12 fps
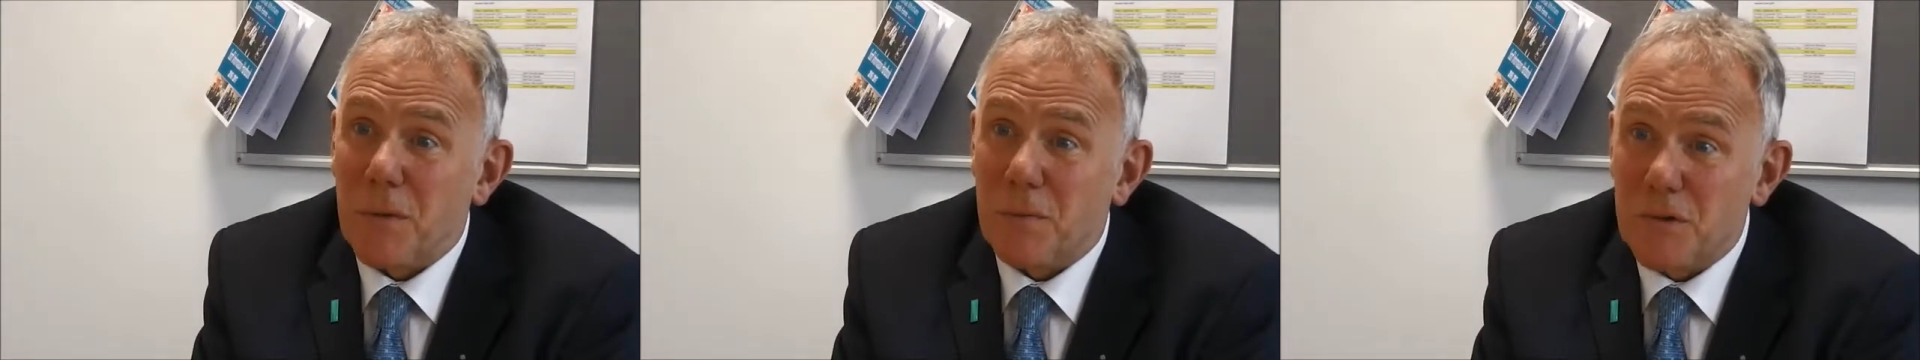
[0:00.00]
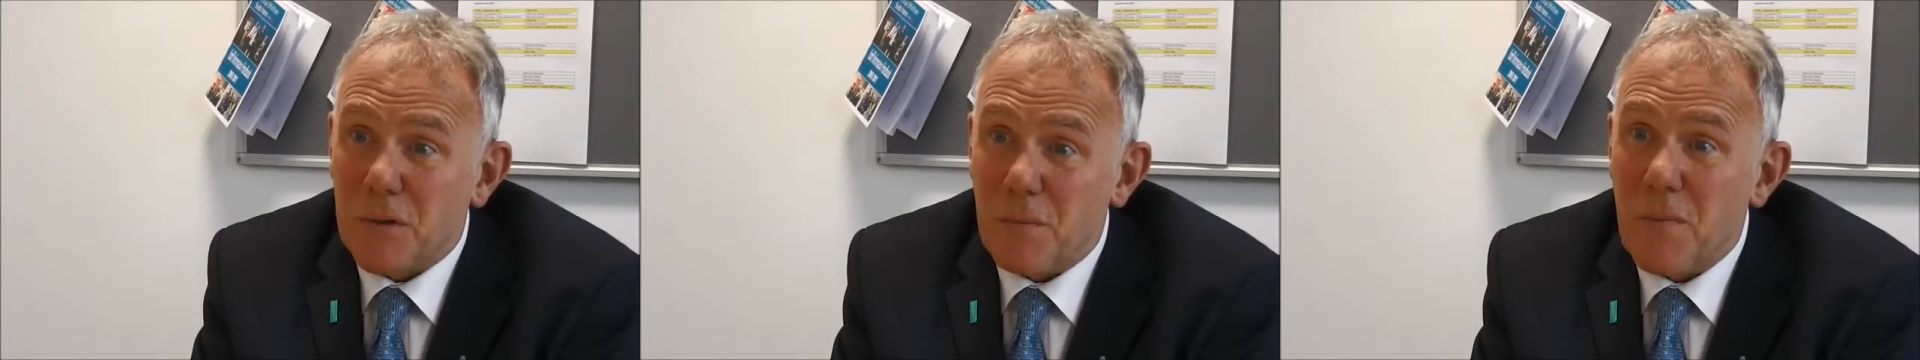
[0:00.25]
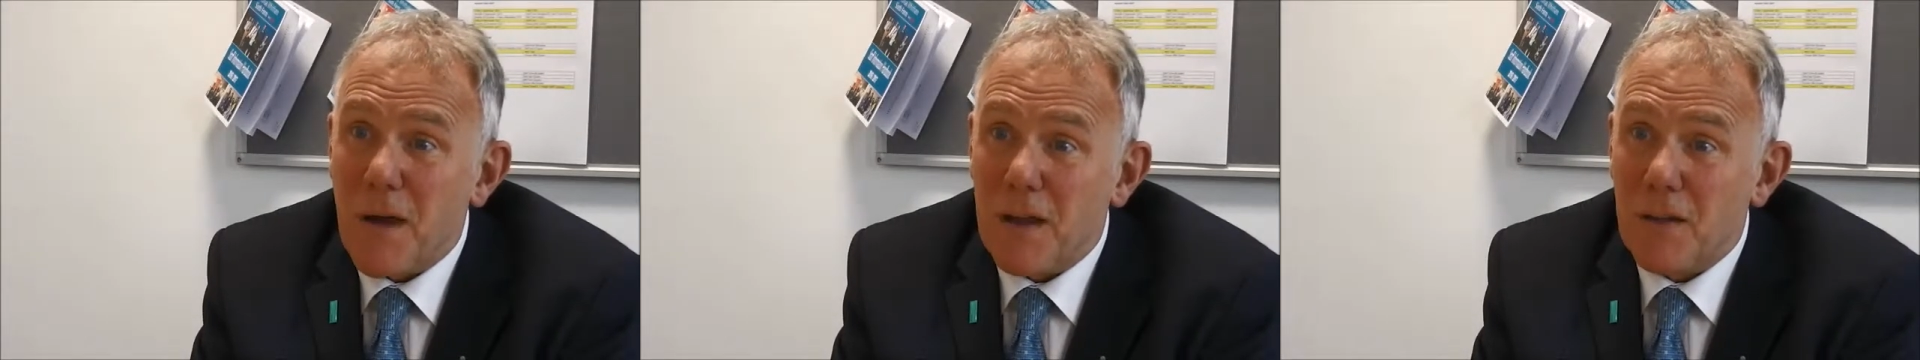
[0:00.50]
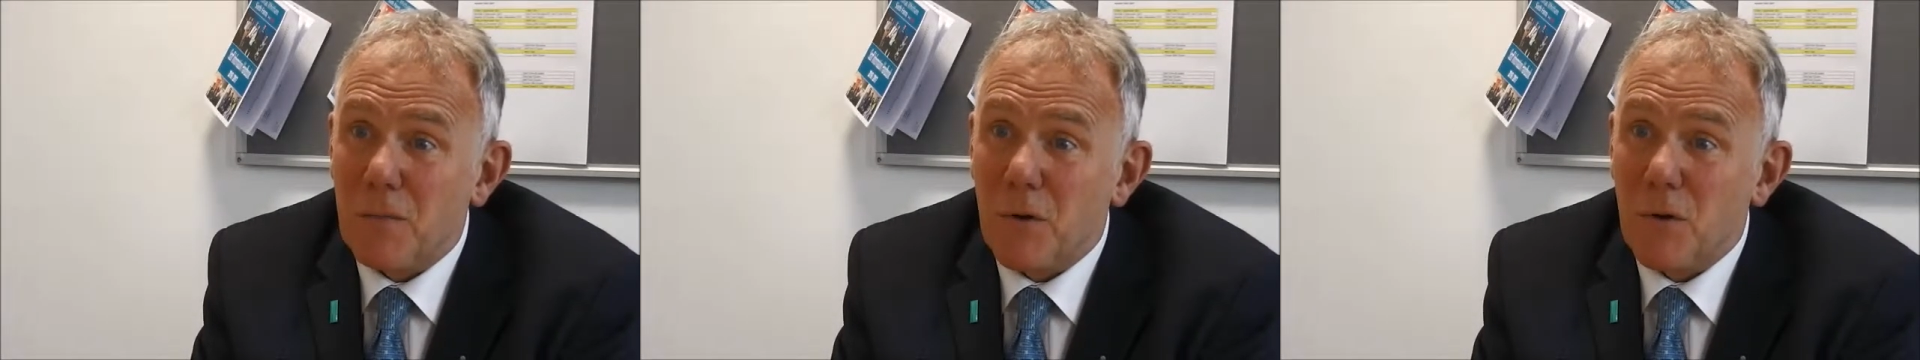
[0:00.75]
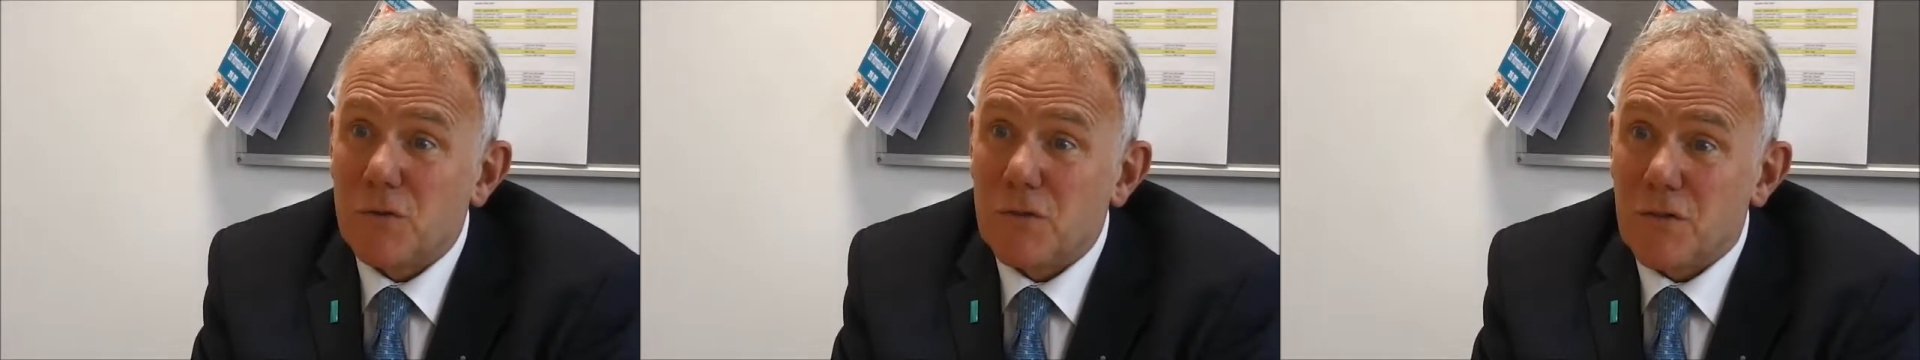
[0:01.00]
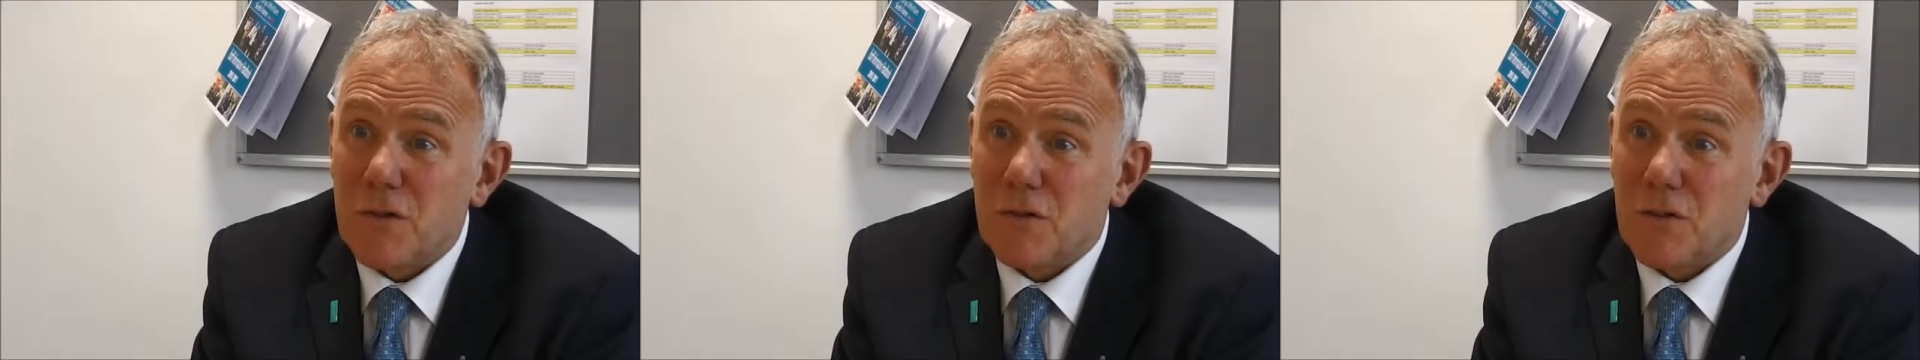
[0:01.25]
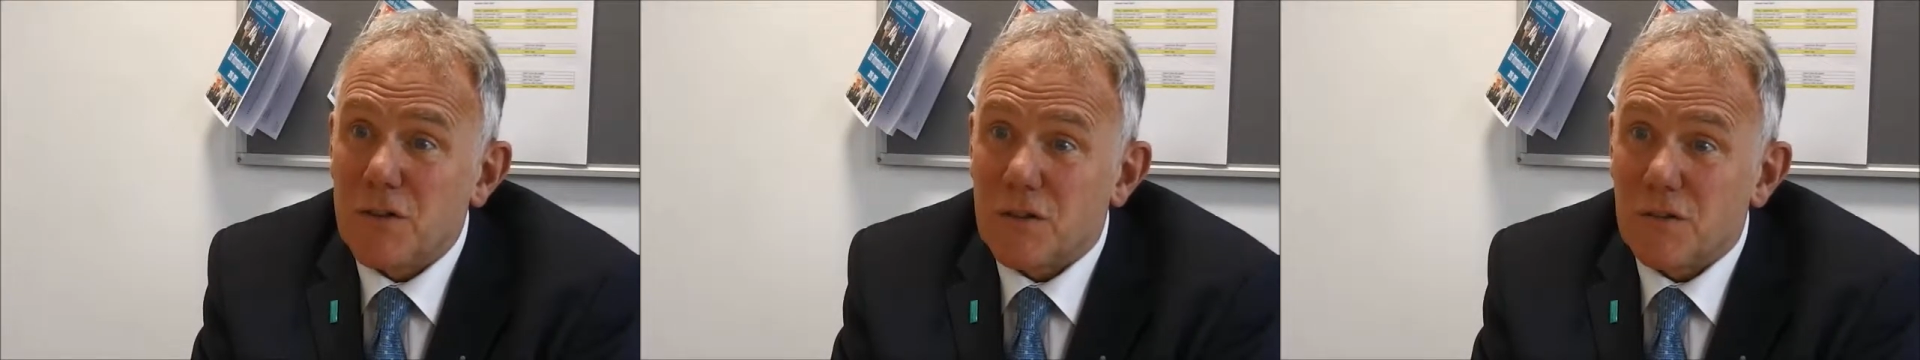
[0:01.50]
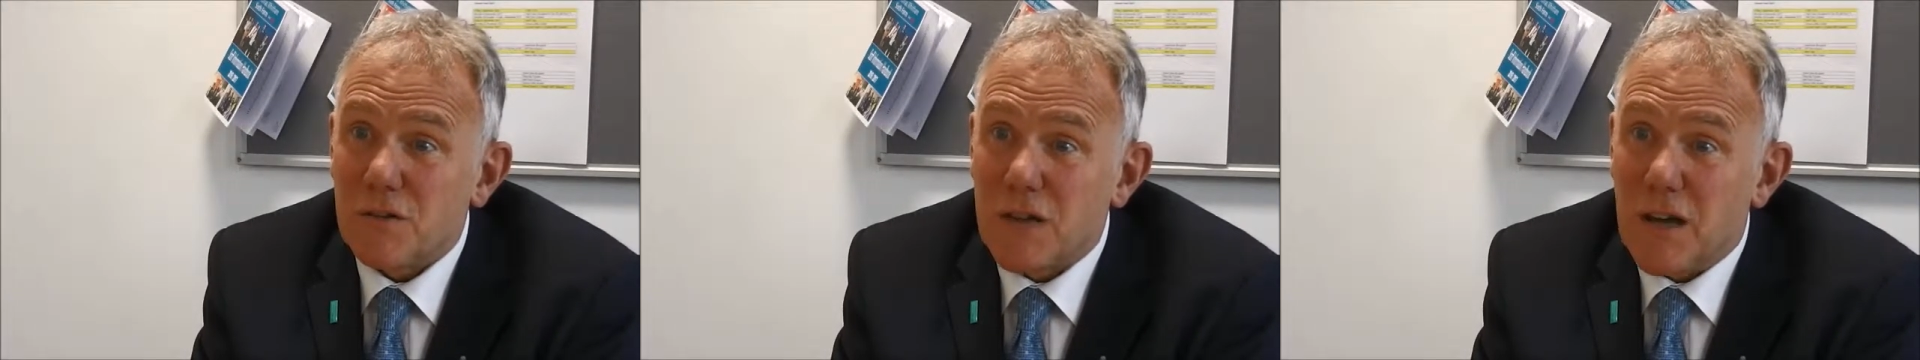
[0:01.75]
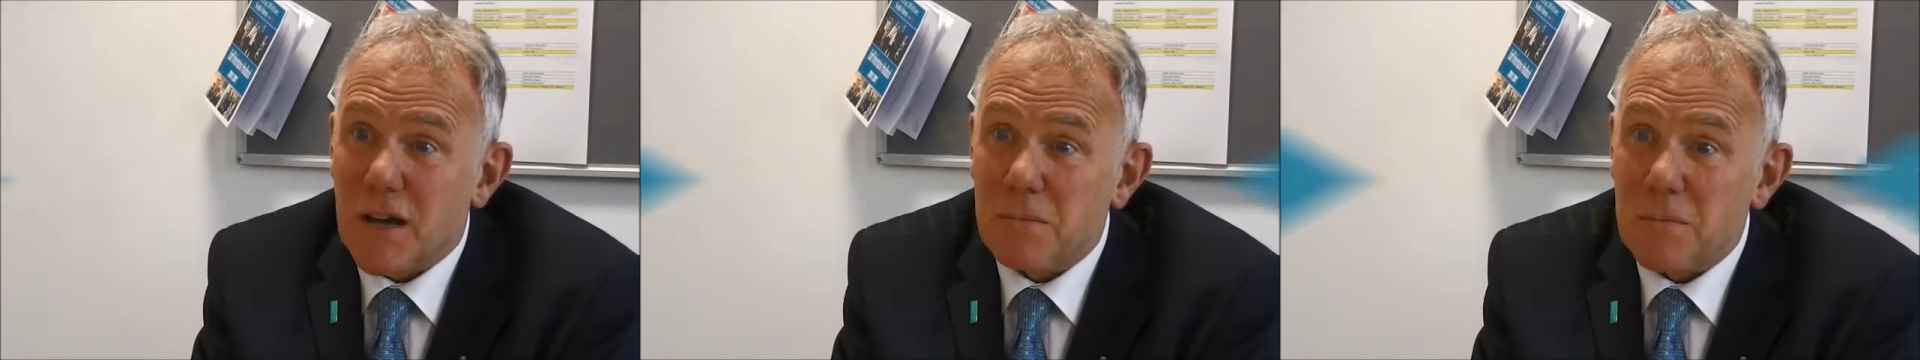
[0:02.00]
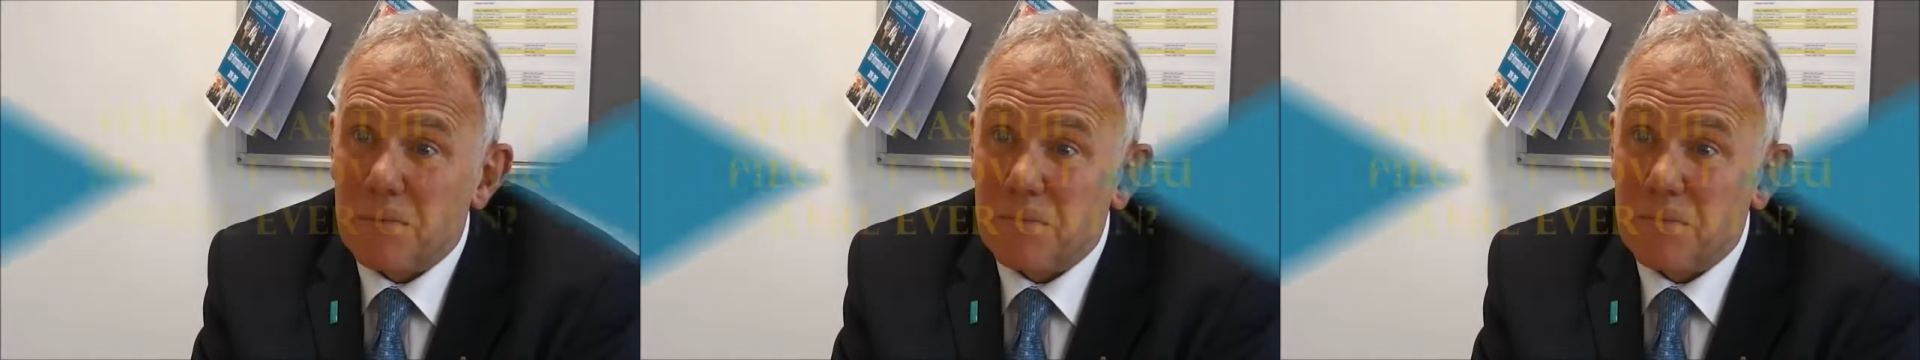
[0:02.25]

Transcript: people to make the most of this critical time.